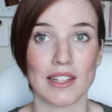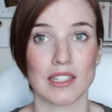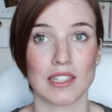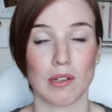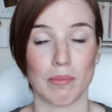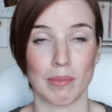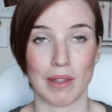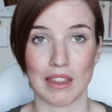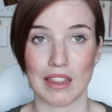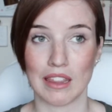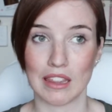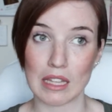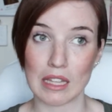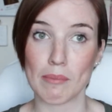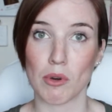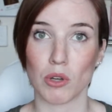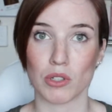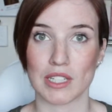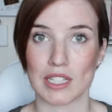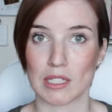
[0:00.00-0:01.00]
is going to be the
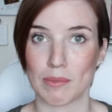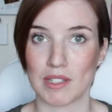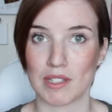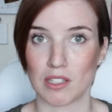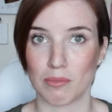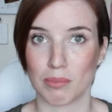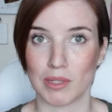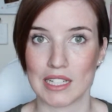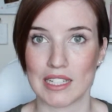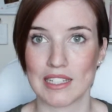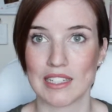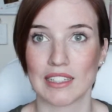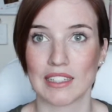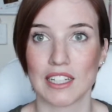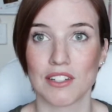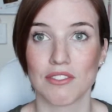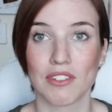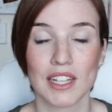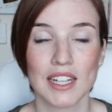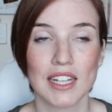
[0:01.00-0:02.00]
most expensive place to
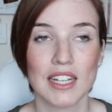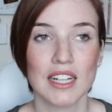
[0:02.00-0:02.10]
live.